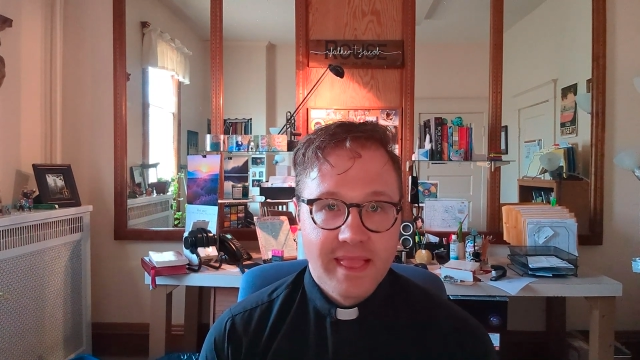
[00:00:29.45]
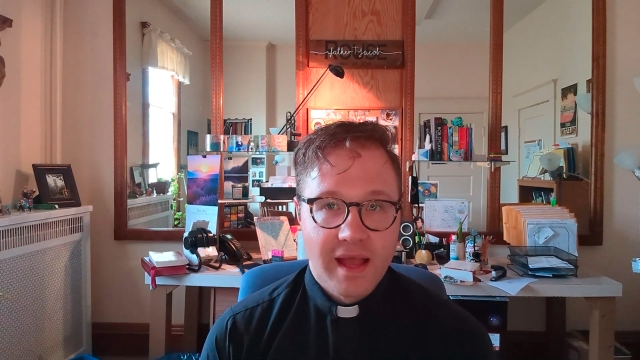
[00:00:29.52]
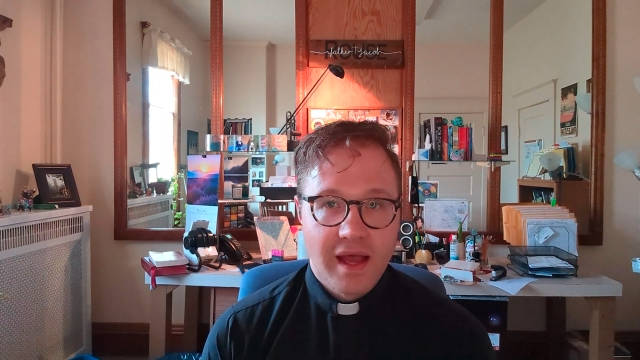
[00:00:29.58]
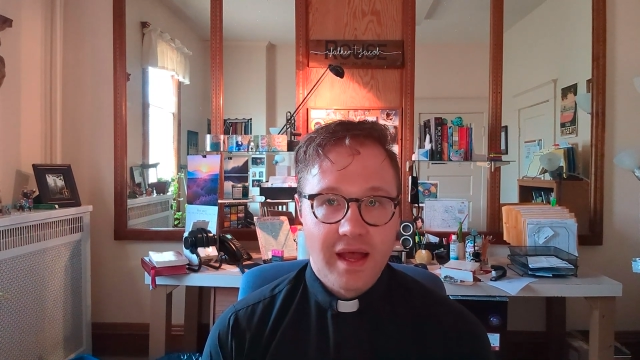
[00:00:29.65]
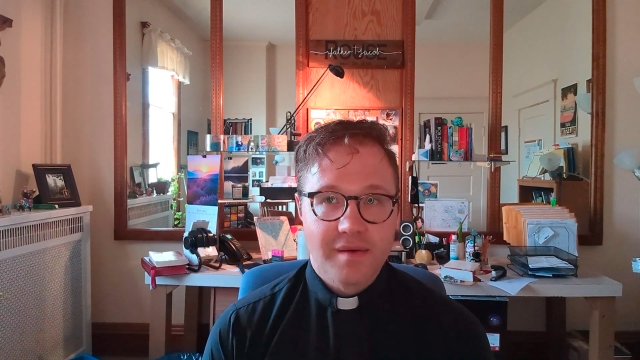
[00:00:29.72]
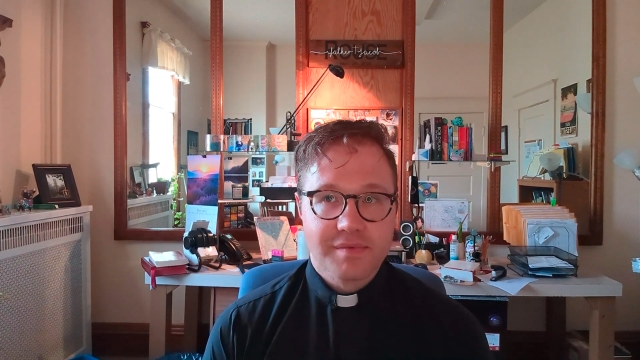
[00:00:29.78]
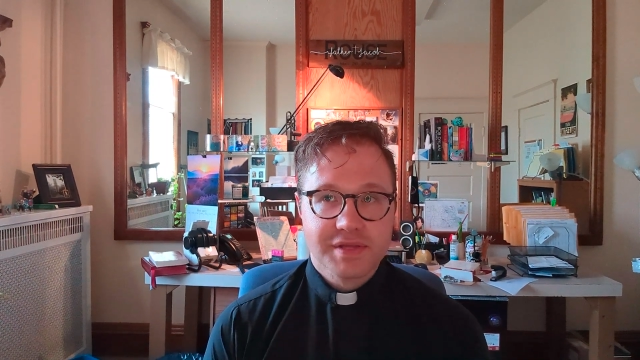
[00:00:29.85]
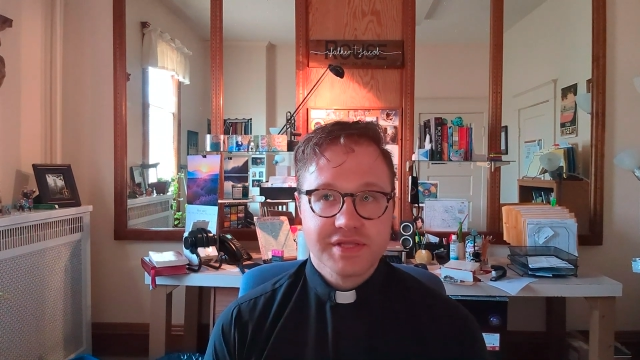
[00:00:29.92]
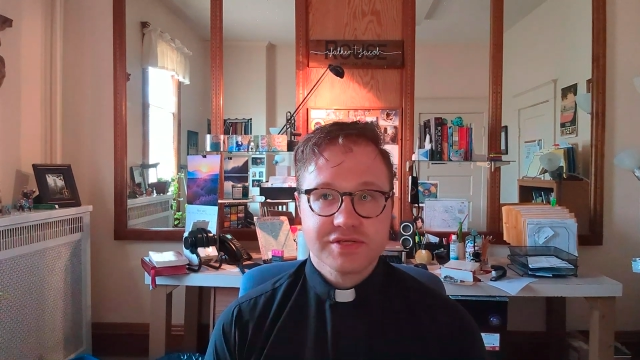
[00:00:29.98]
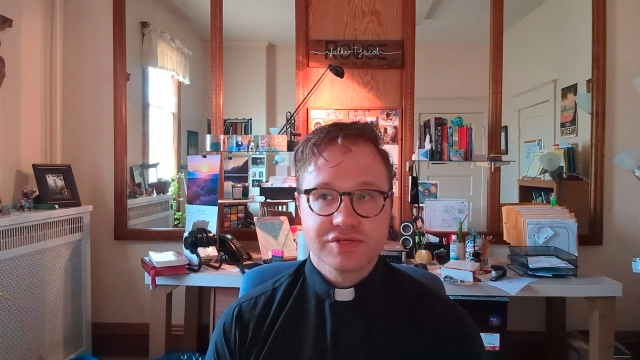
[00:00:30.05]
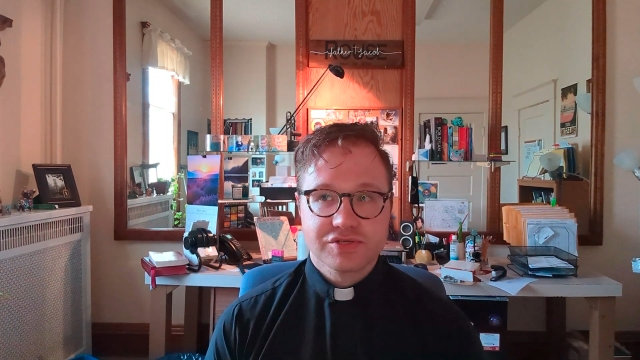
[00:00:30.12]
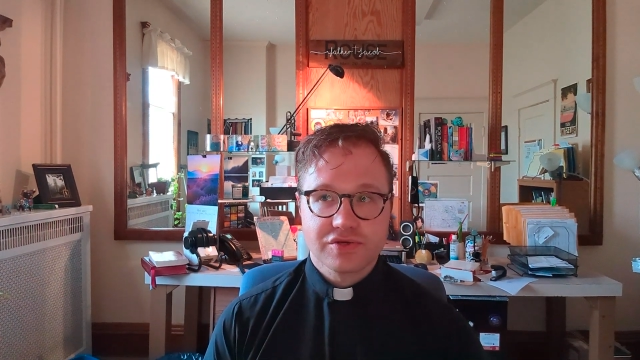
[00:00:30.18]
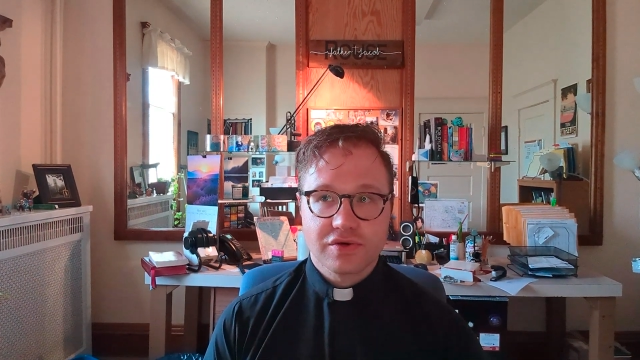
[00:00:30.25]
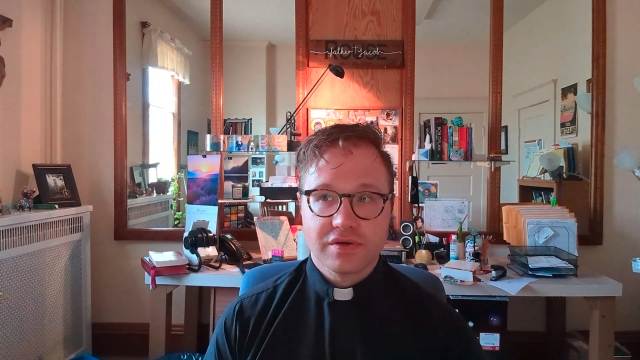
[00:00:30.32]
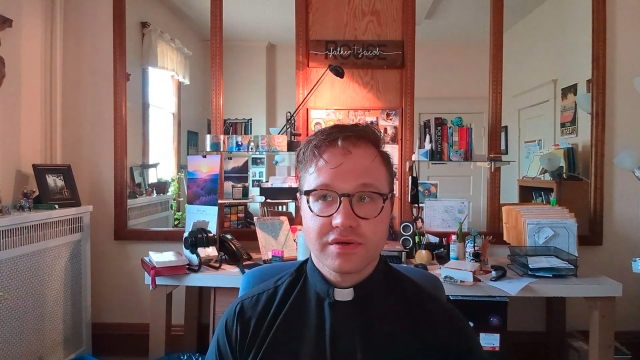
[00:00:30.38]
But
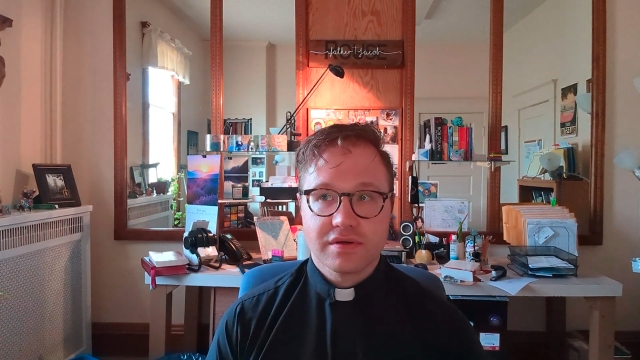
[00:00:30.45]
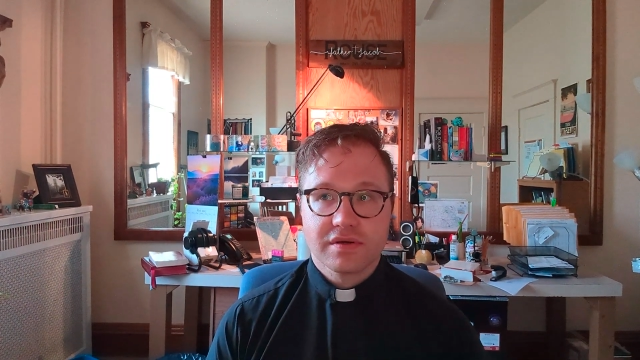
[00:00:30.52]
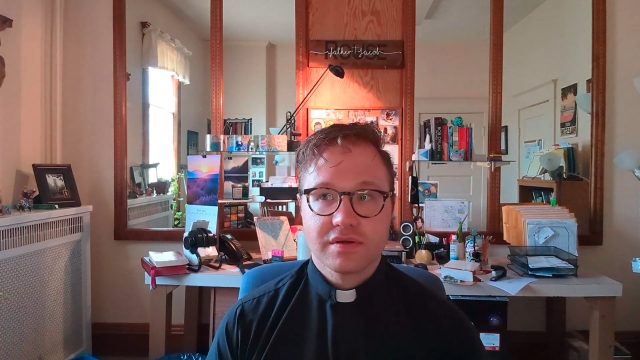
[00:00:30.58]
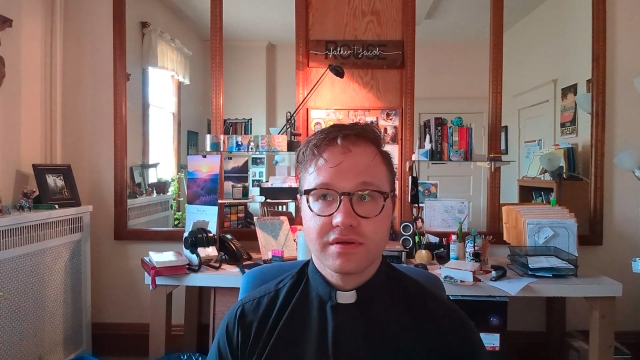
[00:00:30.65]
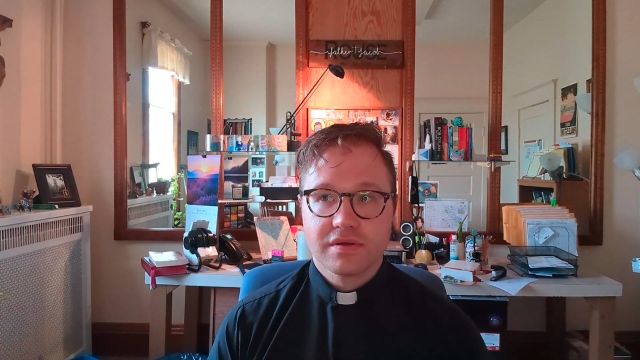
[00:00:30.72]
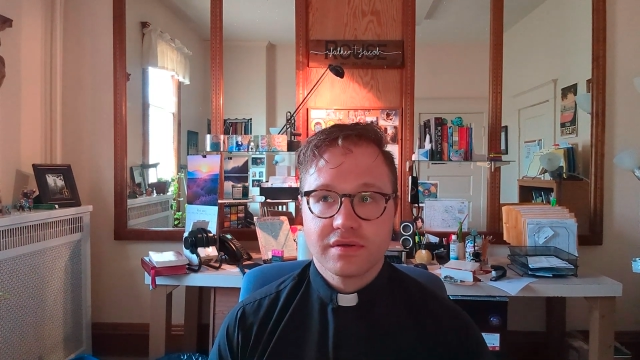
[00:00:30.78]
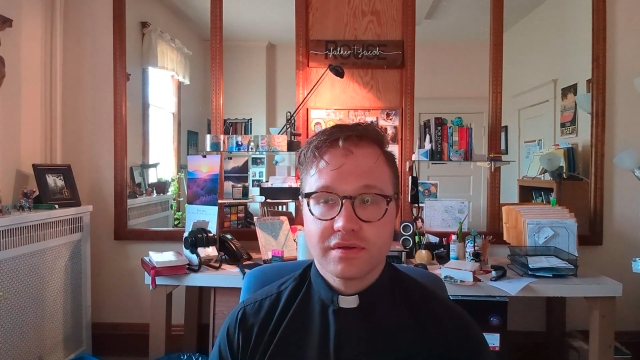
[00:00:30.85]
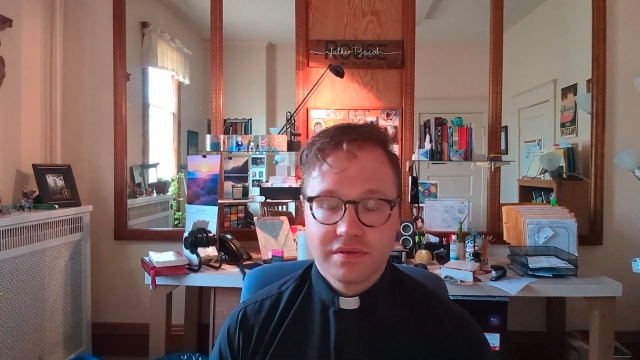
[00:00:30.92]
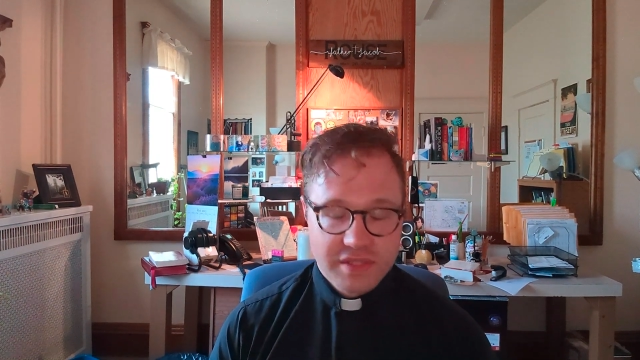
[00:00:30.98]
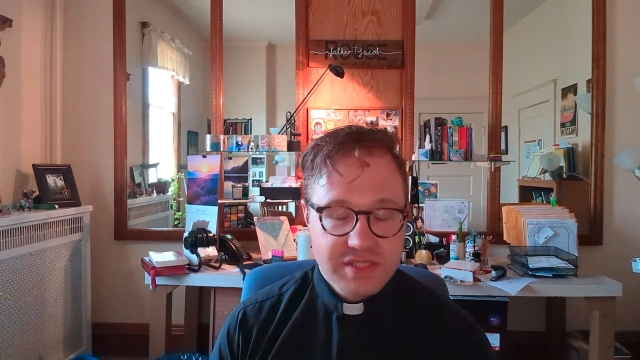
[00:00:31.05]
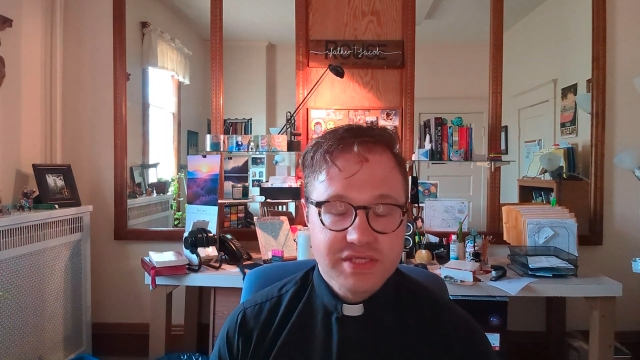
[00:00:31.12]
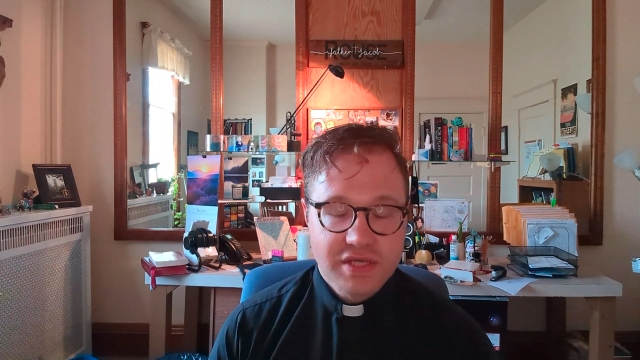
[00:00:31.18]
this